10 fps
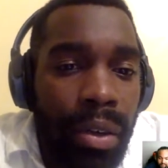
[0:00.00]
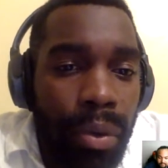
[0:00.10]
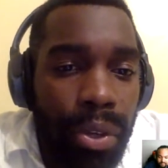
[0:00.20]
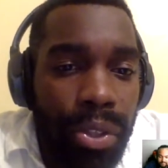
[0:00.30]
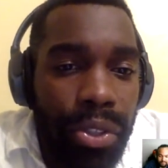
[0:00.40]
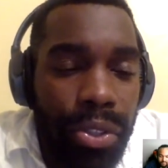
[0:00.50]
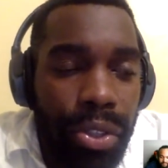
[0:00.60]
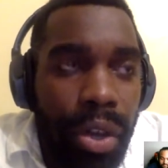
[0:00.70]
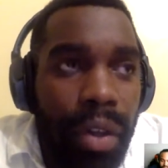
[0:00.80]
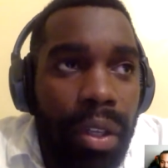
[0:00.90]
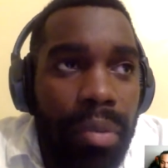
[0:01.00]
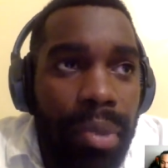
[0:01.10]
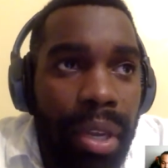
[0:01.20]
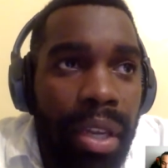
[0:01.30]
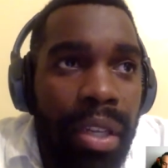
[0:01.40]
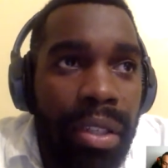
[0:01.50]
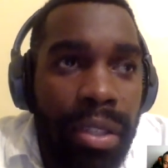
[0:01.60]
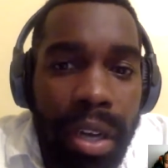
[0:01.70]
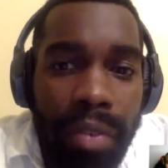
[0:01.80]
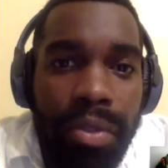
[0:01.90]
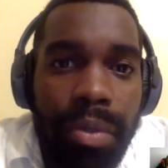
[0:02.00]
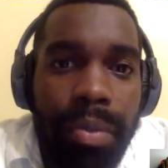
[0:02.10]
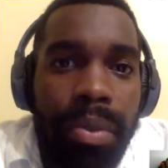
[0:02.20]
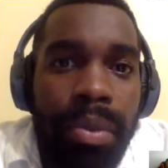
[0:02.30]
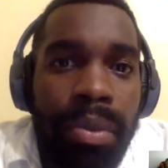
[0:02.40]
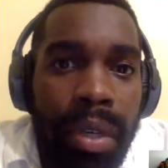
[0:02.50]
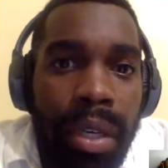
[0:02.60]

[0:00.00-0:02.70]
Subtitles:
Where Joel Embiid is comfortable